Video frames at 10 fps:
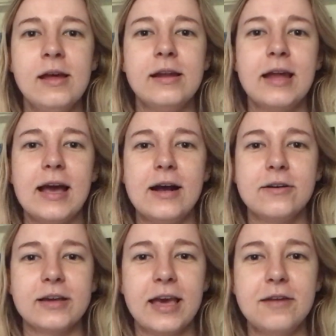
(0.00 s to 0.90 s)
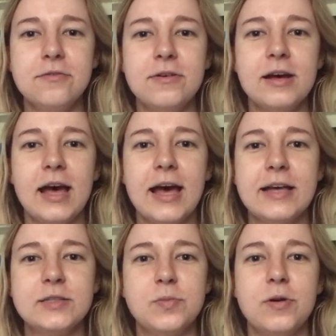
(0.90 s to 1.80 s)
Now, Canva
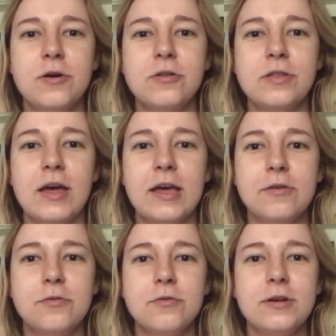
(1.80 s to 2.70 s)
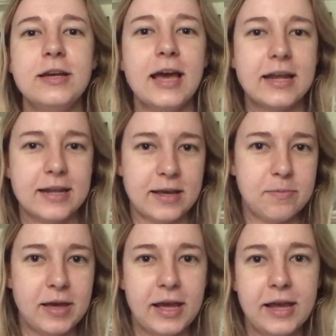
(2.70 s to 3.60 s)
has both a free and a
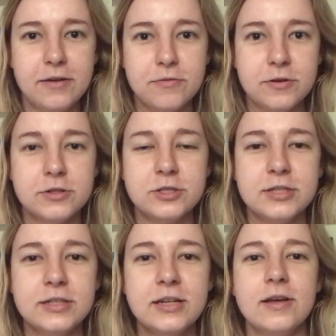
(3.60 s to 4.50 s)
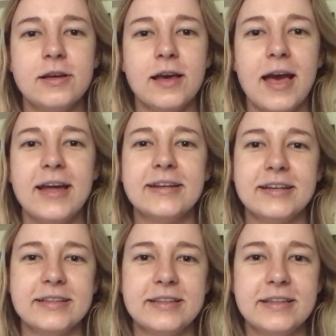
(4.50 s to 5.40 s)
paid version, and
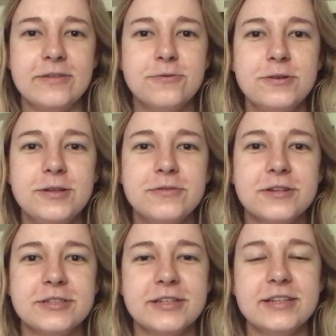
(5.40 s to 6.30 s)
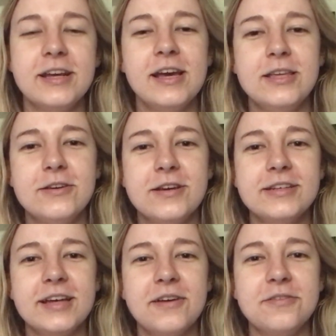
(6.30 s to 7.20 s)
in the free version, you can
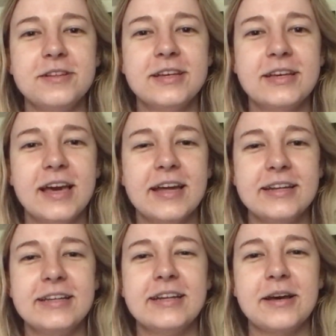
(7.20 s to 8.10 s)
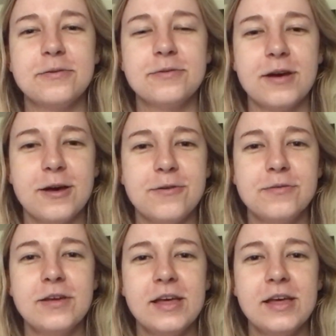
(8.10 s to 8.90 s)
definitely get enough of